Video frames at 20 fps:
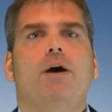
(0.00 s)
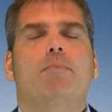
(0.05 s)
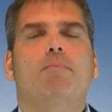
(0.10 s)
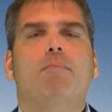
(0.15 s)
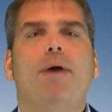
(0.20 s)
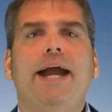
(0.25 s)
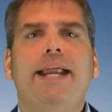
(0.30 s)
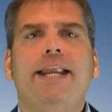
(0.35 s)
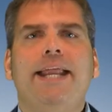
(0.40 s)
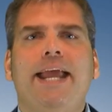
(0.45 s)

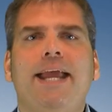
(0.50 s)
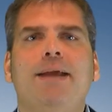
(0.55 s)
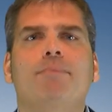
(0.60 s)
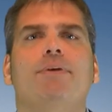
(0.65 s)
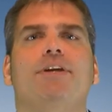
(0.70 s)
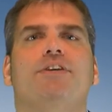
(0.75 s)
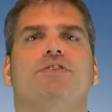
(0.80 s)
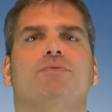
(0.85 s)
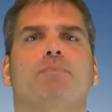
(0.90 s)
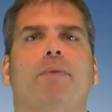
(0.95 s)
My name
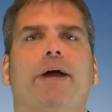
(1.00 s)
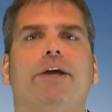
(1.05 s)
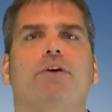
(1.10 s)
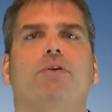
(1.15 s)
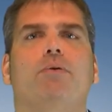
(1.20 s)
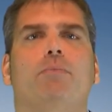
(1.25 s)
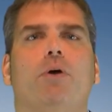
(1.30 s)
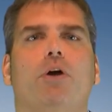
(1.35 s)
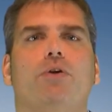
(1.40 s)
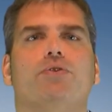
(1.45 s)
is
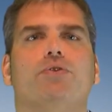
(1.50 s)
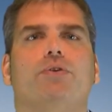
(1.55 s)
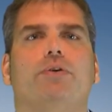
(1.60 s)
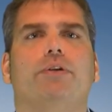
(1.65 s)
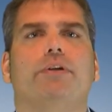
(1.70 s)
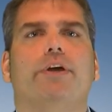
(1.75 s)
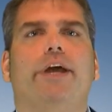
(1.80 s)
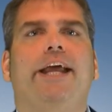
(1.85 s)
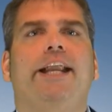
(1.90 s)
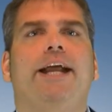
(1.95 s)
Michael
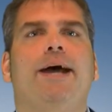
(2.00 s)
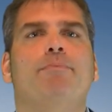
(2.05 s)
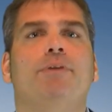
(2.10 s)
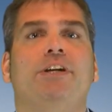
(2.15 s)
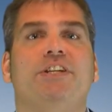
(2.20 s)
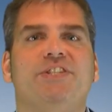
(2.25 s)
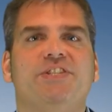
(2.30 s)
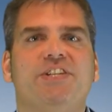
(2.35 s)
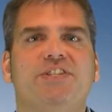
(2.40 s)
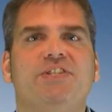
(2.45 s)
Marshall, and I'm
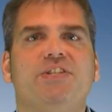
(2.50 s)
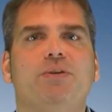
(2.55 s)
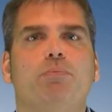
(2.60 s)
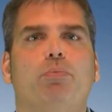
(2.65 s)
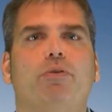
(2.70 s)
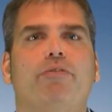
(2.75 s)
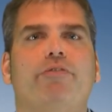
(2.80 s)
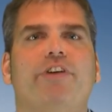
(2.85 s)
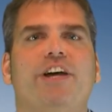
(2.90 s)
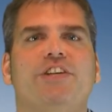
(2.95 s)
an assistant
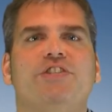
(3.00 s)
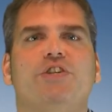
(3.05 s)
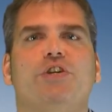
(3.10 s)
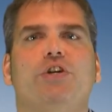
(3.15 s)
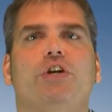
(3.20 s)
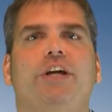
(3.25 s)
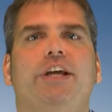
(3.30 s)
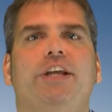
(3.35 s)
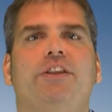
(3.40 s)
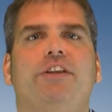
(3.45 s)

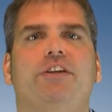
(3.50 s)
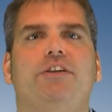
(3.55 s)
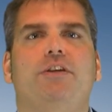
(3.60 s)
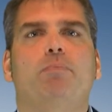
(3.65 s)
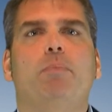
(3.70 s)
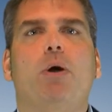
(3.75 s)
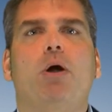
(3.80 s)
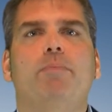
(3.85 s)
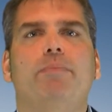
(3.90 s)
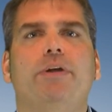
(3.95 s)
professor in the
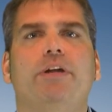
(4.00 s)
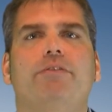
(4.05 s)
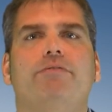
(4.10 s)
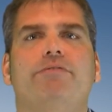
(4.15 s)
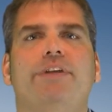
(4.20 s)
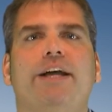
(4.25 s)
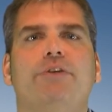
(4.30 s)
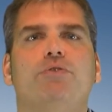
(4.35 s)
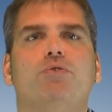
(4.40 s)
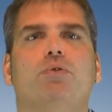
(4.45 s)
Department of
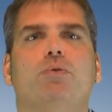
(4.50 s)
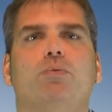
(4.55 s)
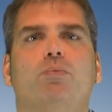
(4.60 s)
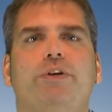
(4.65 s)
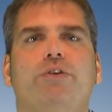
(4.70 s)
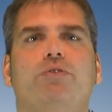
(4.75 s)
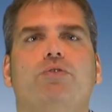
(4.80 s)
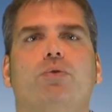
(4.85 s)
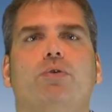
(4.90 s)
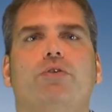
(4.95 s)
Natural
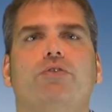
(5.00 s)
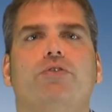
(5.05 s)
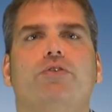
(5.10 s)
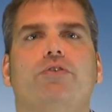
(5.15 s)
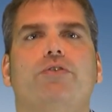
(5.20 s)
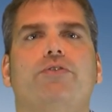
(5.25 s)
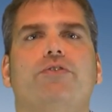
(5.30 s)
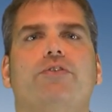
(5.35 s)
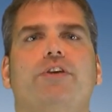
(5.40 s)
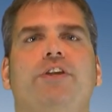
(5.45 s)

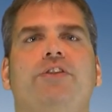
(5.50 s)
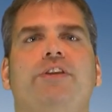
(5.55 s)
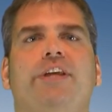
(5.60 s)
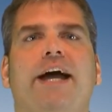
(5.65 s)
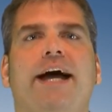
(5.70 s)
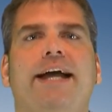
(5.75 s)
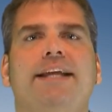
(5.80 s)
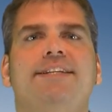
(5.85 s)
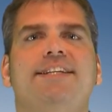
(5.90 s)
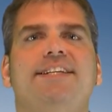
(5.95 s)
Resources in the
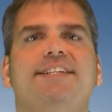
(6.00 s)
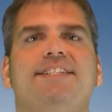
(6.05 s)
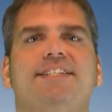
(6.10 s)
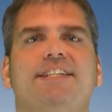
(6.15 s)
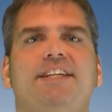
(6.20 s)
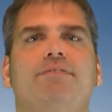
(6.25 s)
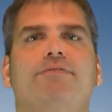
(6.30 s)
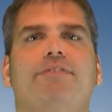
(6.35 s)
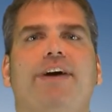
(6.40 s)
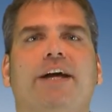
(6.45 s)
I T
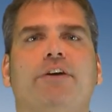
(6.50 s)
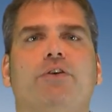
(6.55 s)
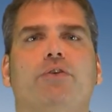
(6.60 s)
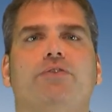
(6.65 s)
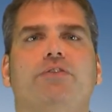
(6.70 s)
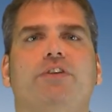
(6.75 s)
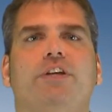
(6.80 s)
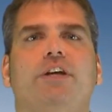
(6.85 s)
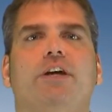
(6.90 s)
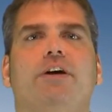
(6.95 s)
C
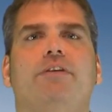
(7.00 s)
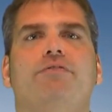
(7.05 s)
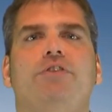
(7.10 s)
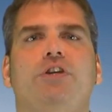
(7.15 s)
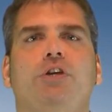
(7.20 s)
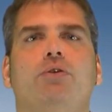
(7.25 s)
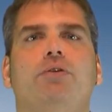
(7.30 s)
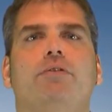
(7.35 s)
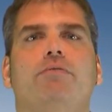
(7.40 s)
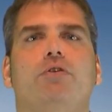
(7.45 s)
faculty of the
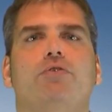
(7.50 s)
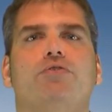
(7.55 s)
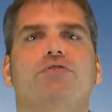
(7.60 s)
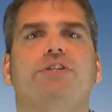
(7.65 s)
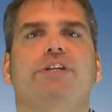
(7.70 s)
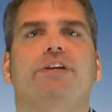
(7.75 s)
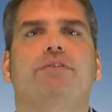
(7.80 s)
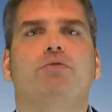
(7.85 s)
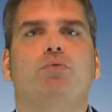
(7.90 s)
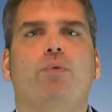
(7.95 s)

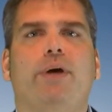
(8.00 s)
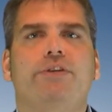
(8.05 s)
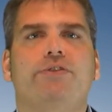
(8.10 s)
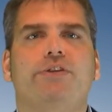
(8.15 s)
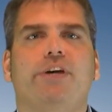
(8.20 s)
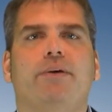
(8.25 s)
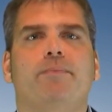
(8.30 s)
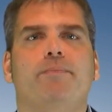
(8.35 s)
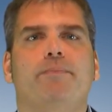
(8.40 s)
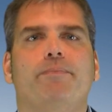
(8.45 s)
University of
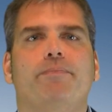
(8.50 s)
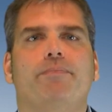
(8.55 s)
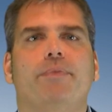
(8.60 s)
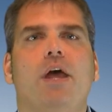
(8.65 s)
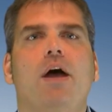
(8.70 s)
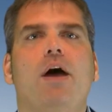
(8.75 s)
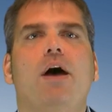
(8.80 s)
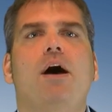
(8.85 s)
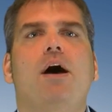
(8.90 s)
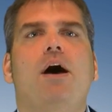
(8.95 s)
Twente.
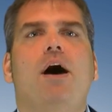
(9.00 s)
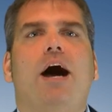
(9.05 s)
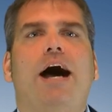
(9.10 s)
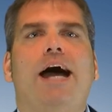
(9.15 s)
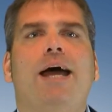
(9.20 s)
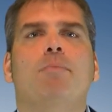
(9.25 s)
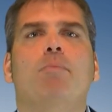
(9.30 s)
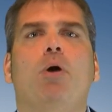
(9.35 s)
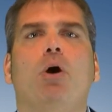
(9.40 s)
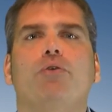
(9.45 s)

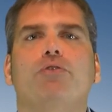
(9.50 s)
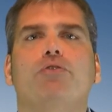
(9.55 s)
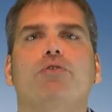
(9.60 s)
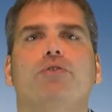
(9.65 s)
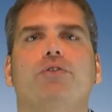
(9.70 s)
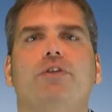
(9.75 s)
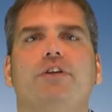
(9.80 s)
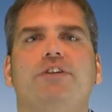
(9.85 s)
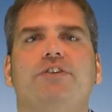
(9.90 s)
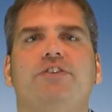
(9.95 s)
I am also
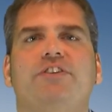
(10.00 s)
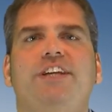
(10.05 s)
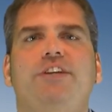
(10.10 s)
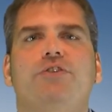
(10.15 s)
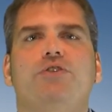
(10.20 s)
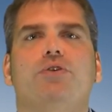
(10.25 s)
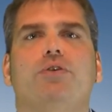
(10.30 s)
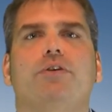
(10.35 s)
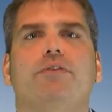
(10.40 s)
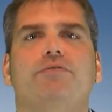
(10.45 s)
the
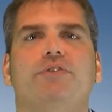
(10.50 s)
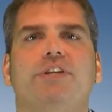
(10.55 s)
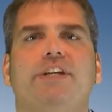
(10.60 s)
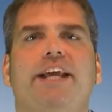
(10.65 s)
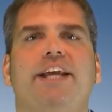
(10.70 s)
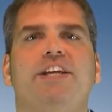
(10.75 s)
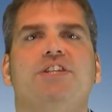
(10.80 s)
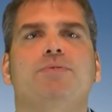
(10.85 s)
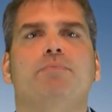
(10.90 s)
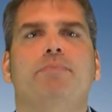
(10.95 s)
teacher of
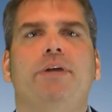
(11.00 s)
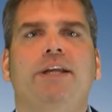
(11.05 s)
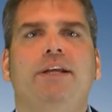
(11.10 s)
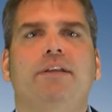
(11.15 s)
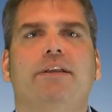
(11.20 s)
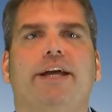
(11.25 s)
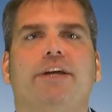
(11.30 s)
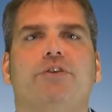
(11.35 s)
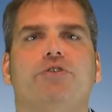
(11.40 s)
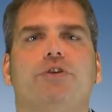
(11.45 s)
today's
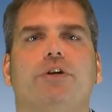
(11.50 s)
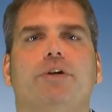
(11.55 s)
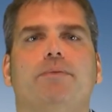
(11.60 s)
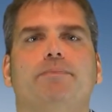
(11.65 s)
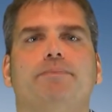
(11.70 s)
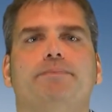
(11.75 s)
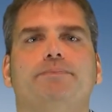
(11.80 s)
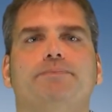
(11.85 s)
mini-lecture.